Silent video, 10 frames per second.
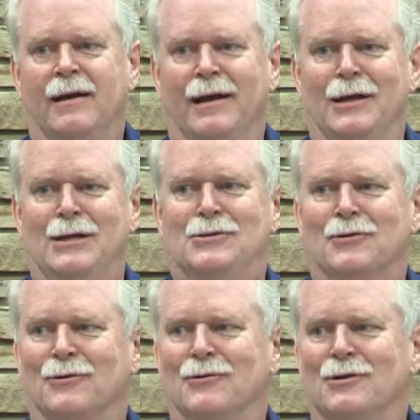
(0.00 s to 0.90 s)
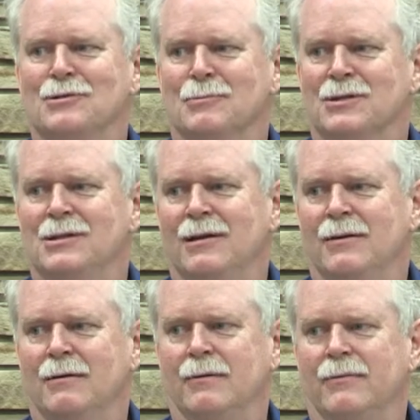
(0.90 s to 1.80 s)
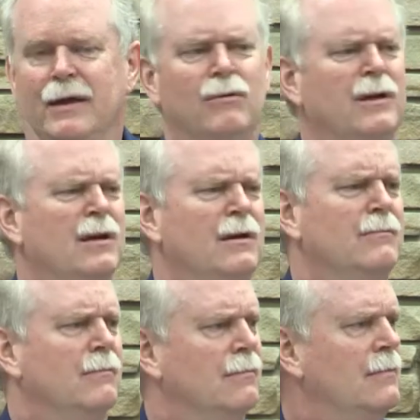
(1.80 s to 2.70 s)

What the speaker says: at Easter and Christmas. They only come